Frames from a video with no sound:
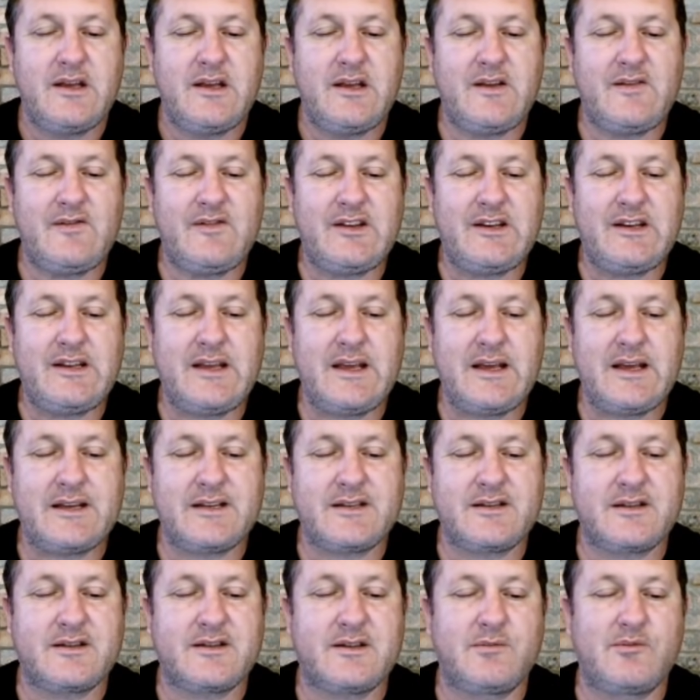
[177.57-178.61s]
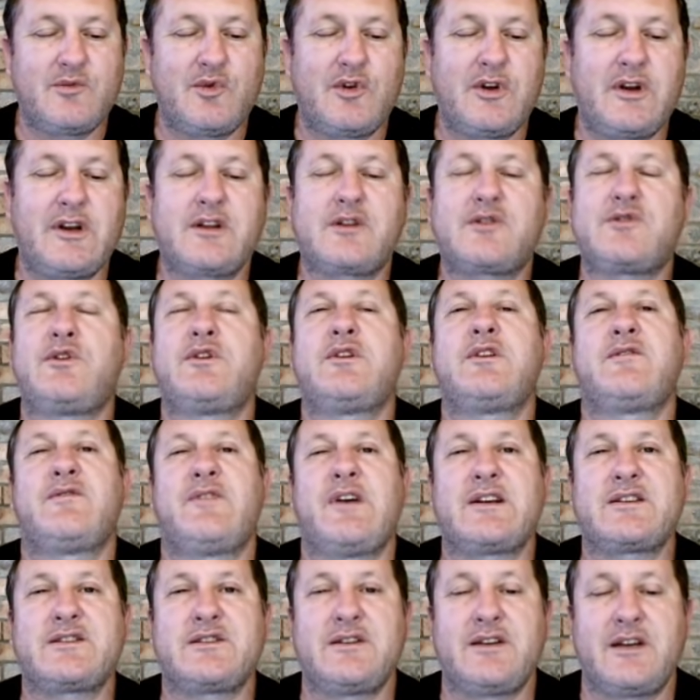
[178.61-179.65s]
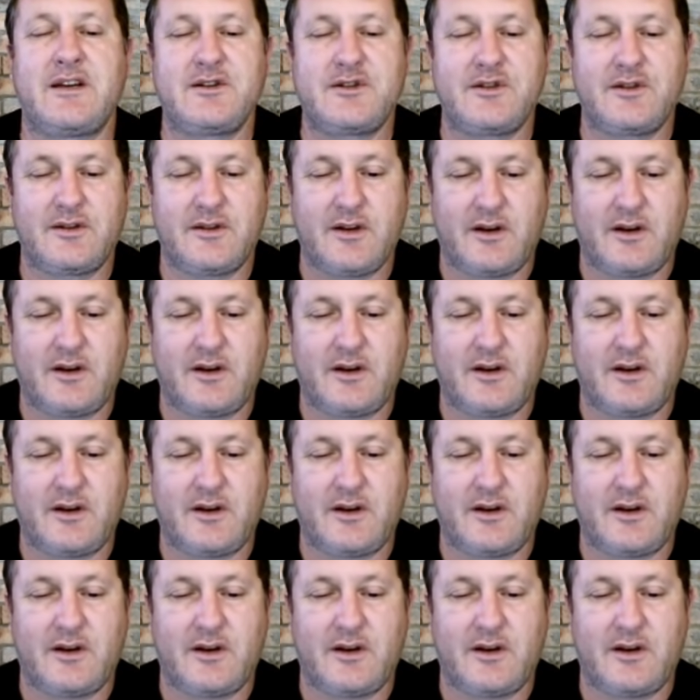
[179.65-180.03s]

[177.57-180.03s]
EVDS system, or electronic vaccination